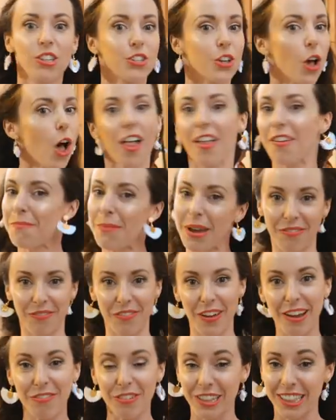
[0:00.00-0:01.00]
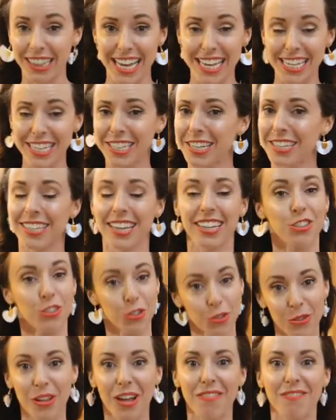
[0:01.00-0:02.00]
is all of my favorite things because I
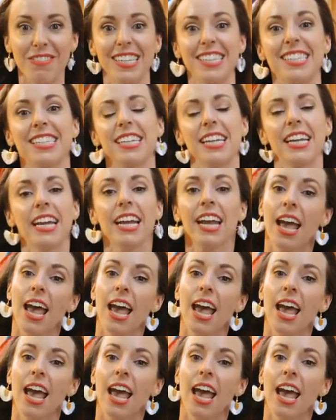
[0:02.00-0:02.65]
do love this city,